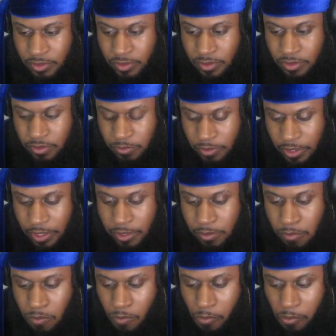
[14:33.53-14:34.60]
Okay.
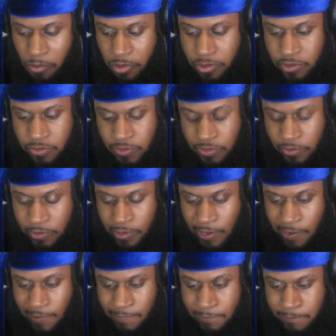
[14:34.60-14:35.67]
This is either
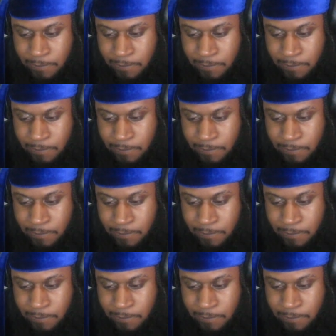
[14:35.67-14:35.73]
nine.